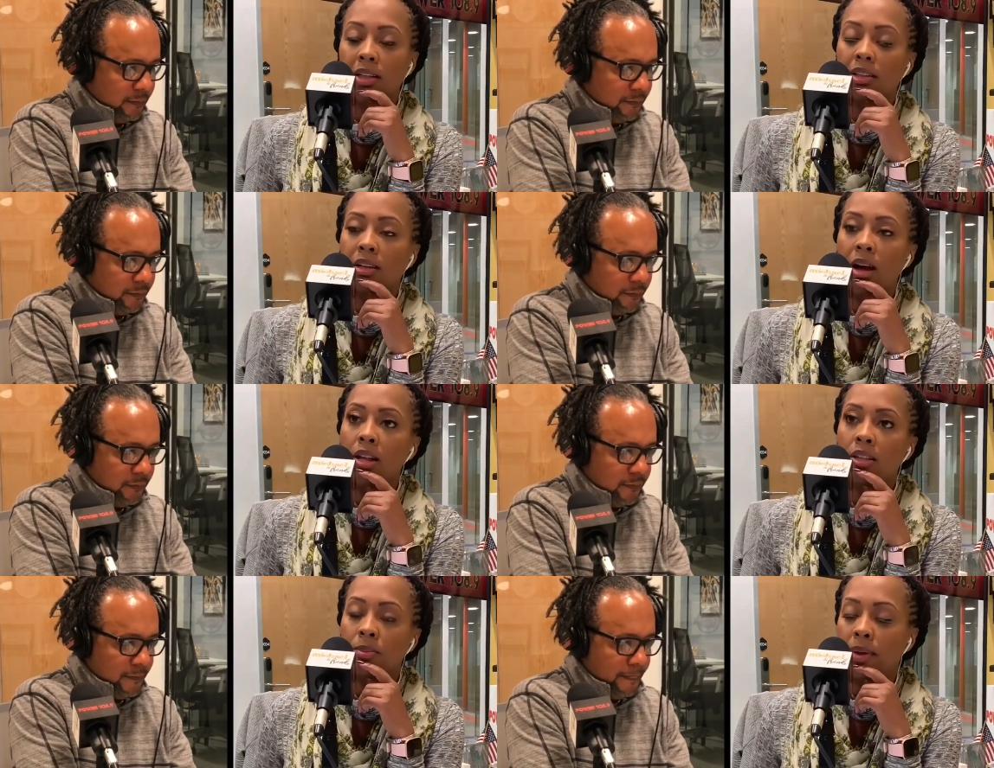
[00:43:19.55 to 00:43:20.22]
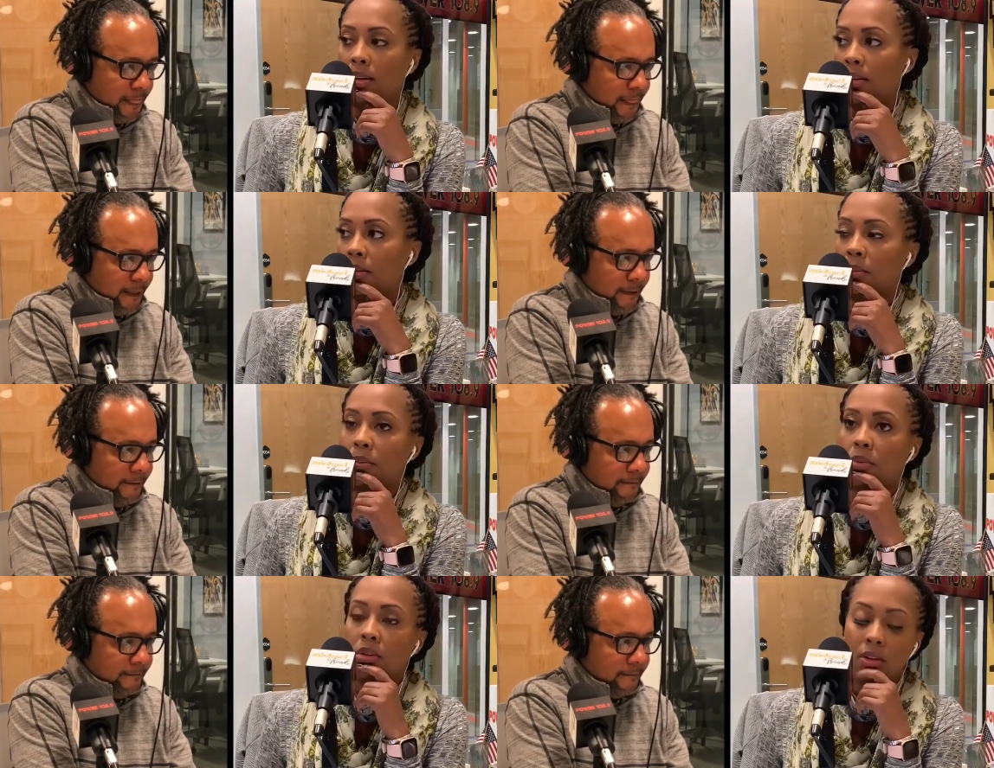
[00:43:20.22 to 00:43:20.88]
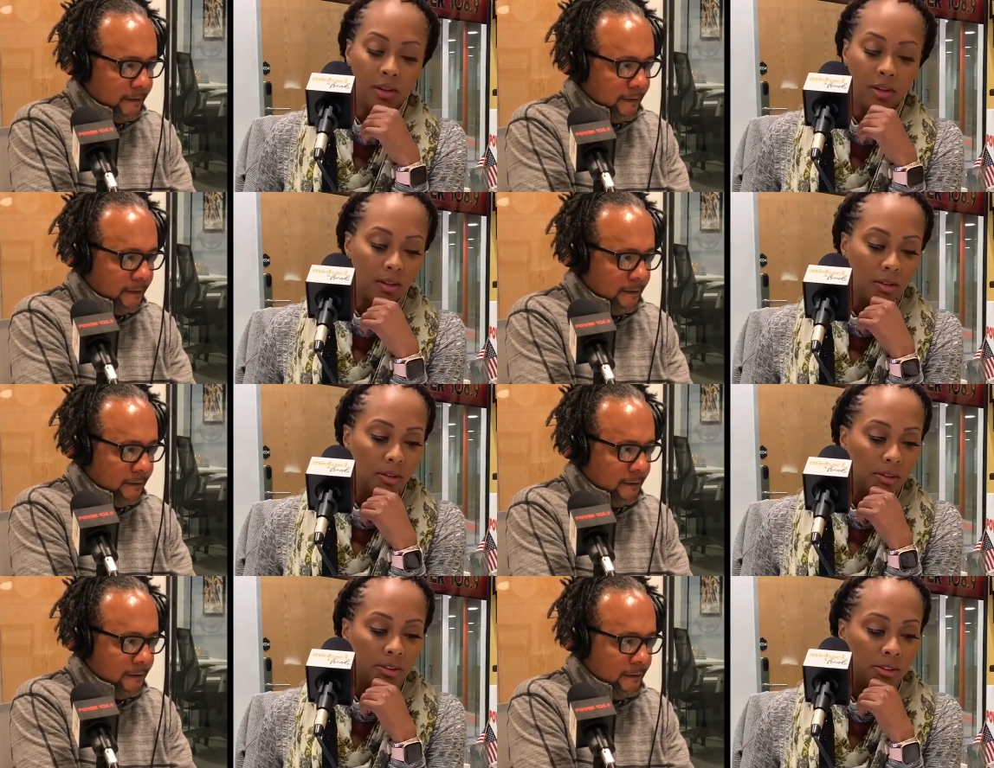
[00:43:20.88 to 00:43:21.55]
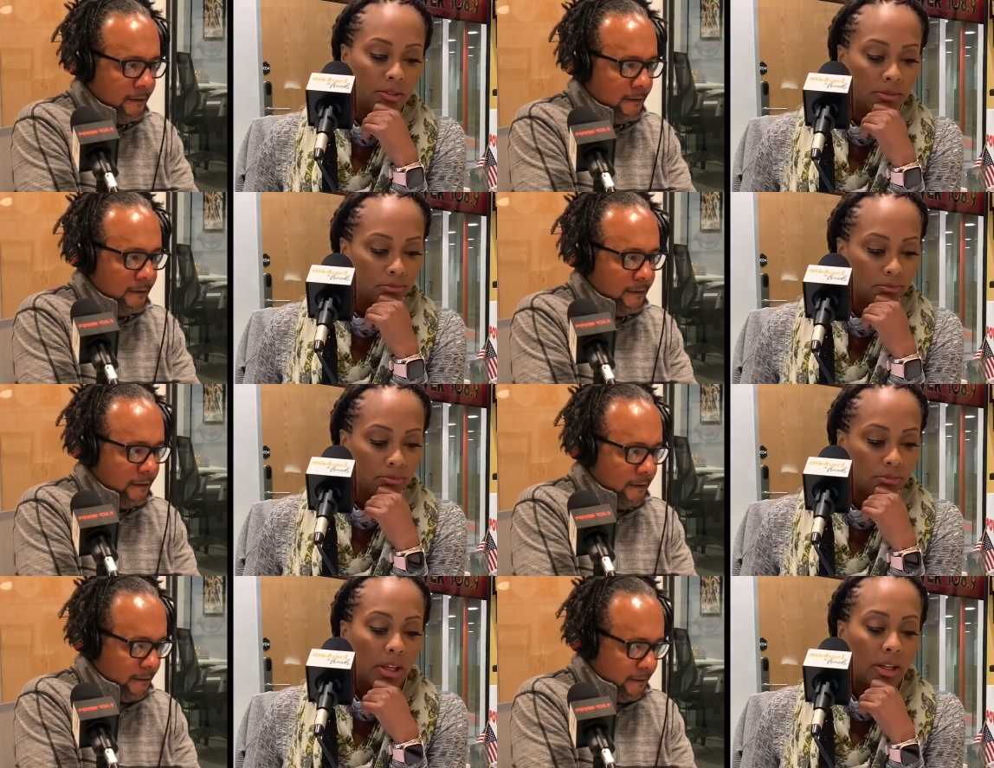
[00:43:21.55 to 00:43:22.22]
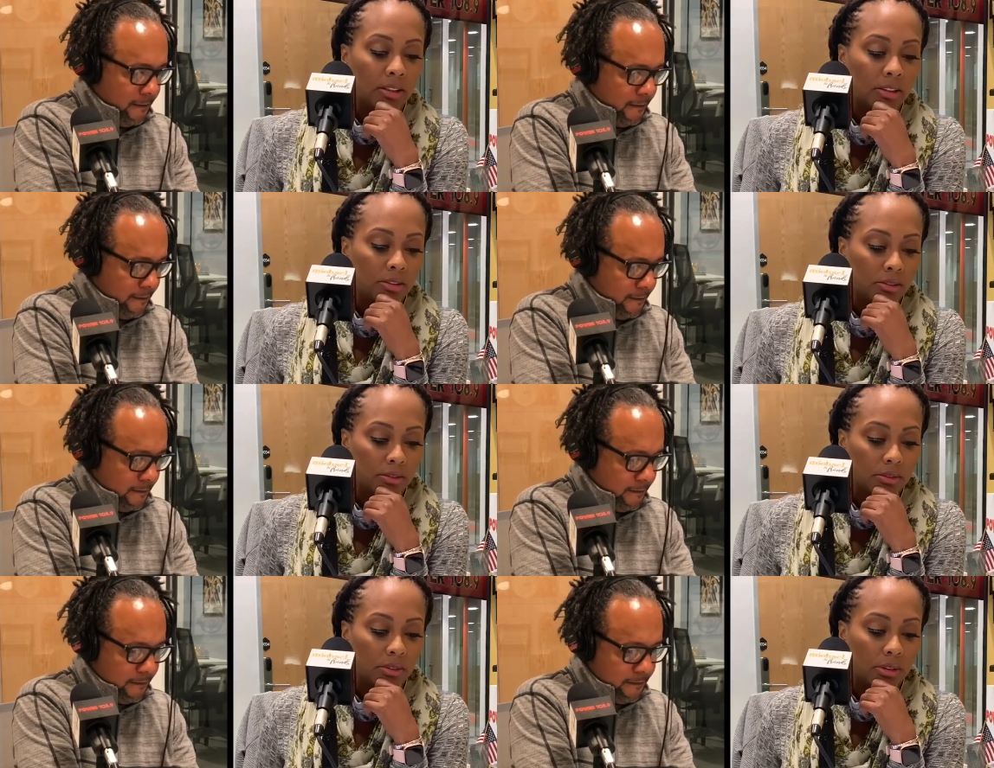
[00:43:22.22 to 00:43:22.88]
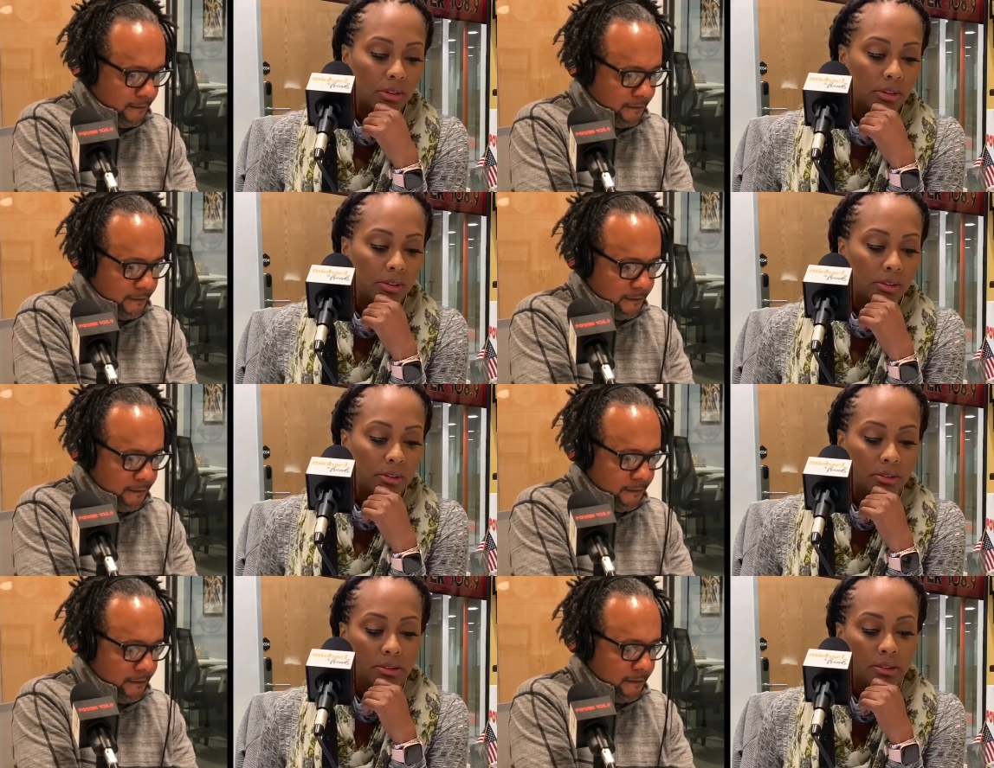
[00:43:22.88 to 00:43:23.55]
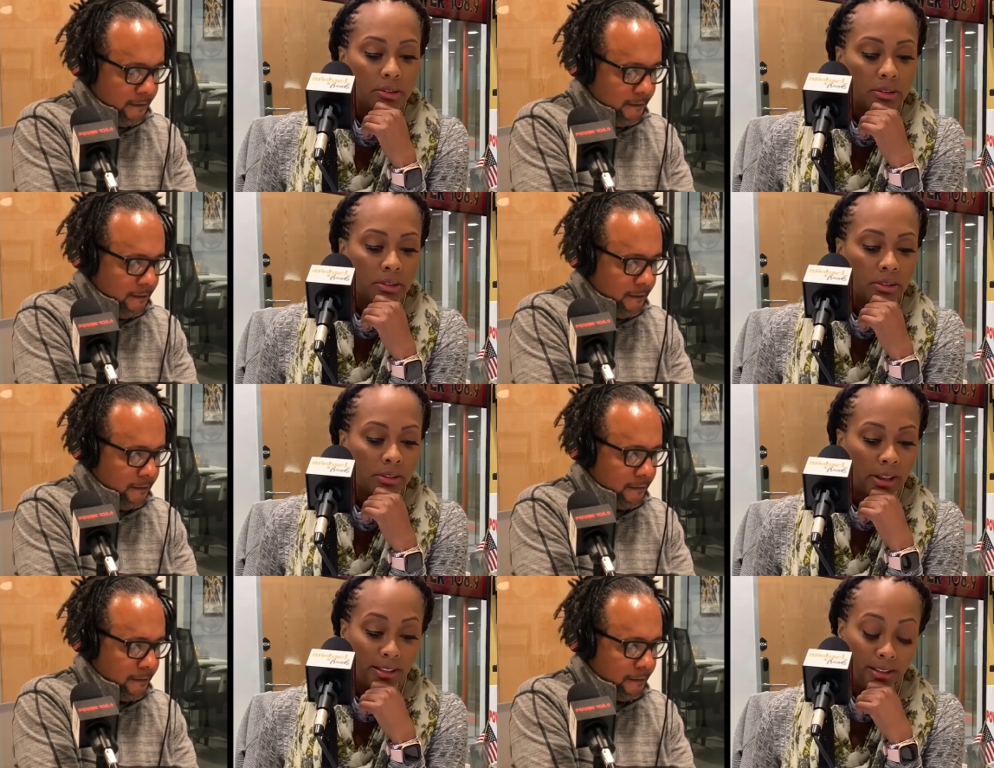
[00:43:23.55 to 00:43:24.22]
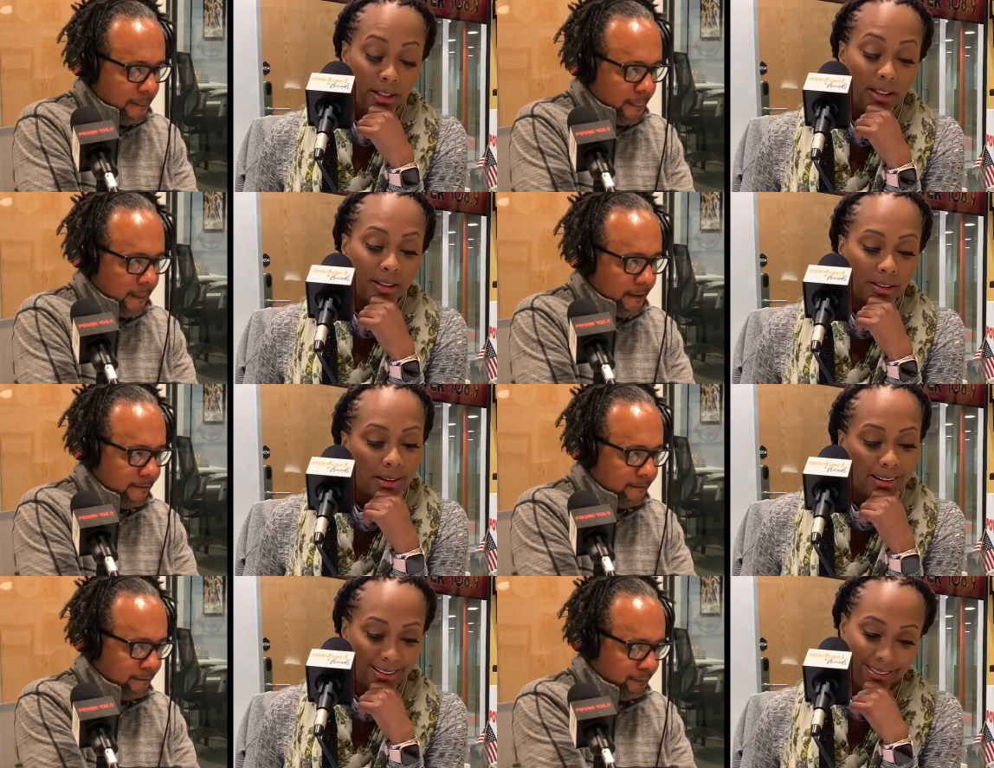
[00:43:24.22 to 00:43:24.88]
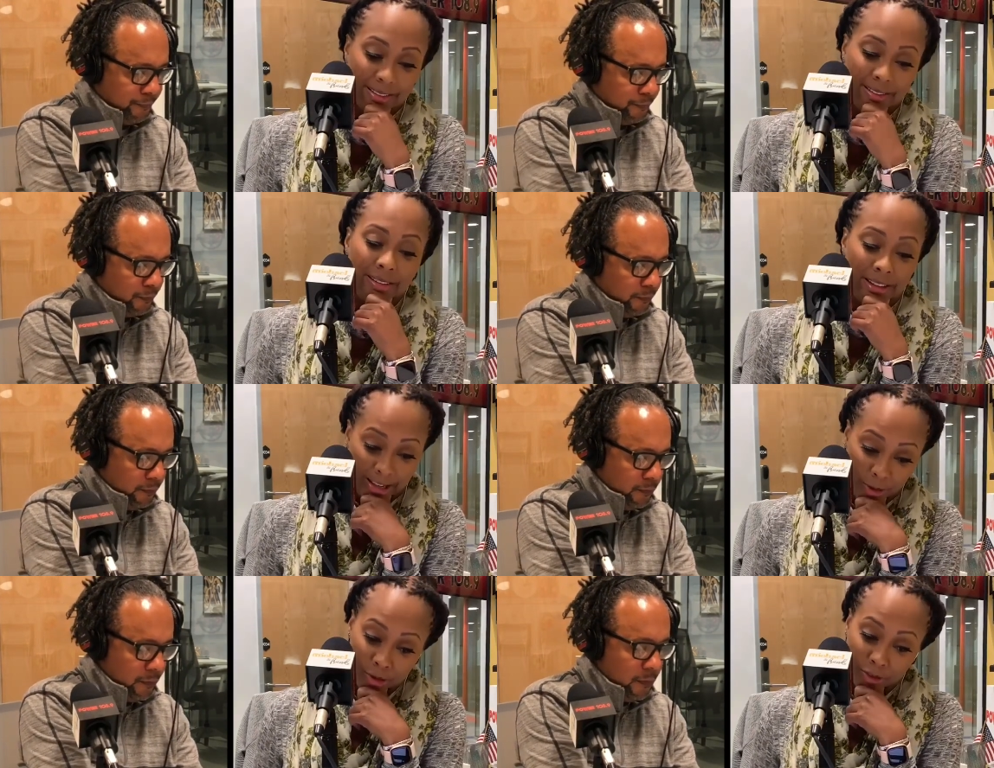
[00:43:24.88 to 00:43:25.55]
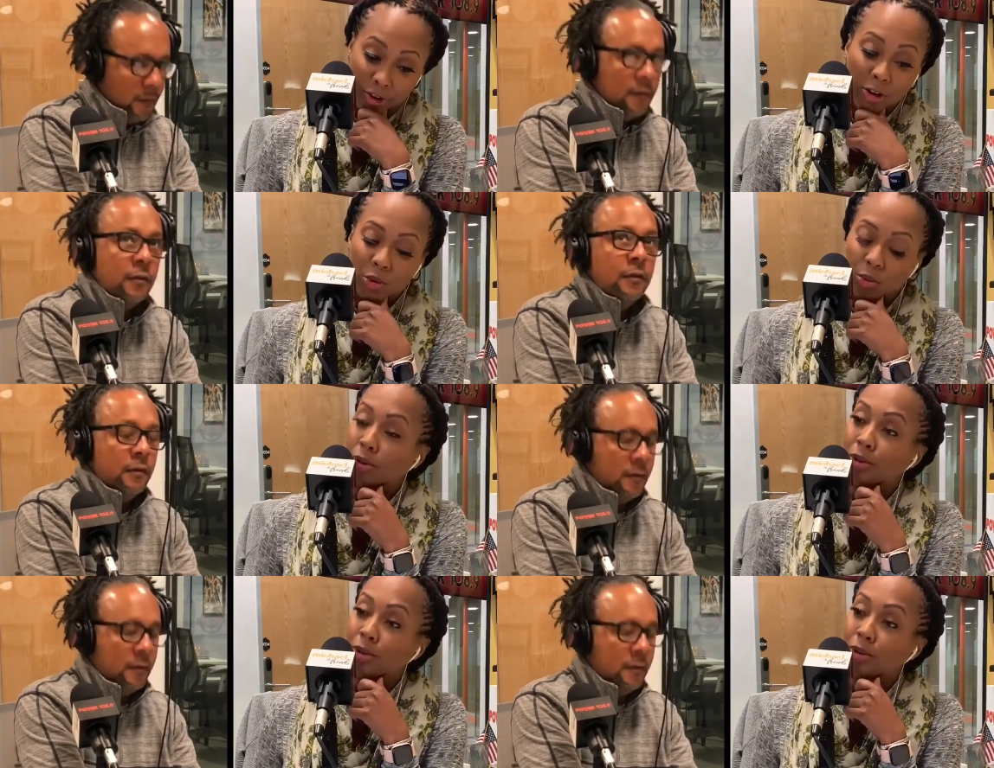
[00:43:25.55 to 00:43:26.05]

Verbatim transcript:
Speaker 1: Yo, it's Michael McFadden of Power 108.9 and the crew over at Appsketeers to take great care of you.